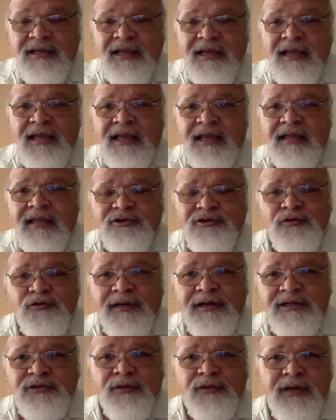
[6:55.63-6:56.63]
And in
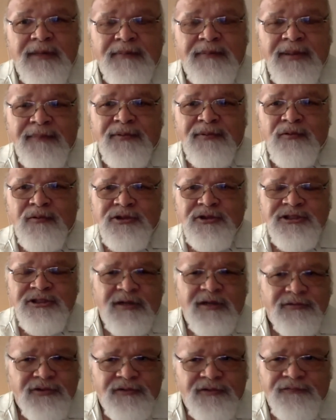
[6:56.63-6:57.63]
2020, people were
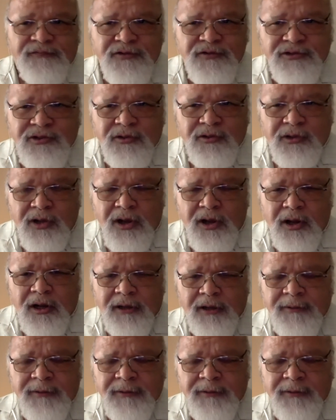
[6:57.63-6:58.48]
sheltered for so long.